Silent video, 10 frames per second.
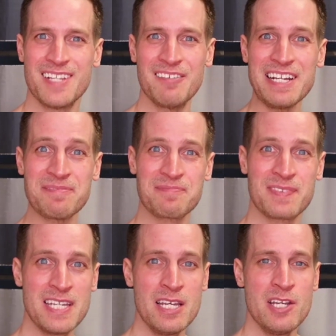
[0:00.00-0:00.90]
All right.
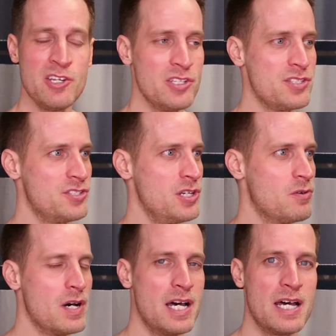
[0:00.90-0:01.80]

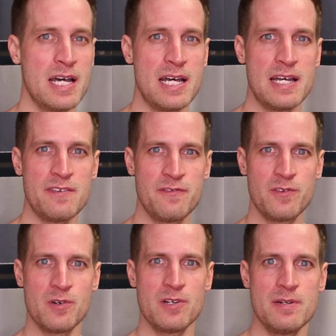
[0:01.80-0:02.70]
So
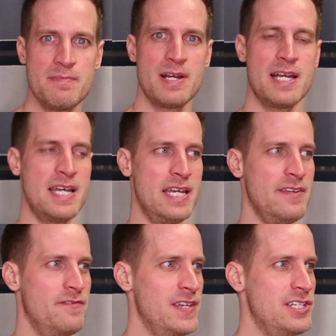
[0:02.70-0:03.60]
for
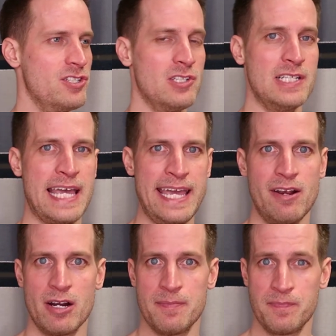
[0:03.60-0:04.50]
my facial
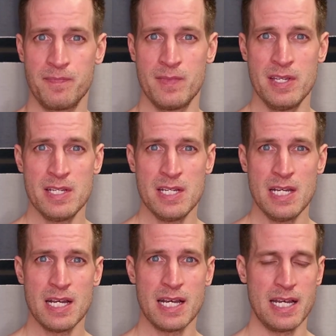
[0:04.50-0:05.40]
hair,
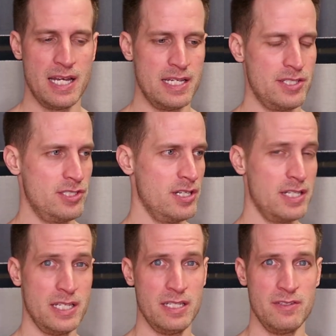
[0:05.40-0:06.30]

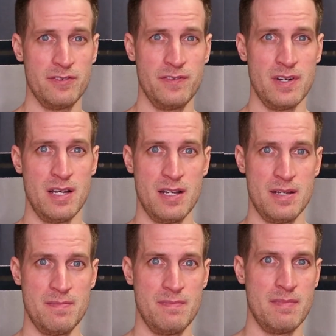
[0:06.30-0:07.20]
starting
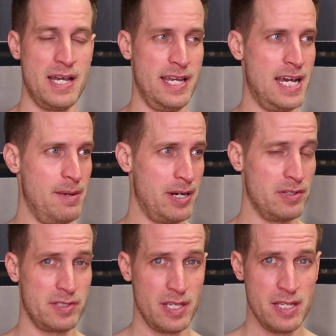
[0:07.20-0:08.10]
from my
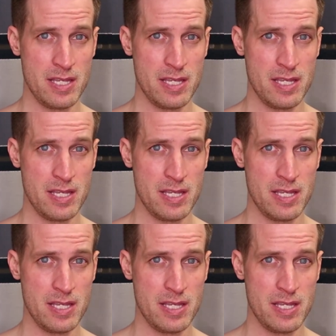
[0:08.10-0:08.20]
eyebrows.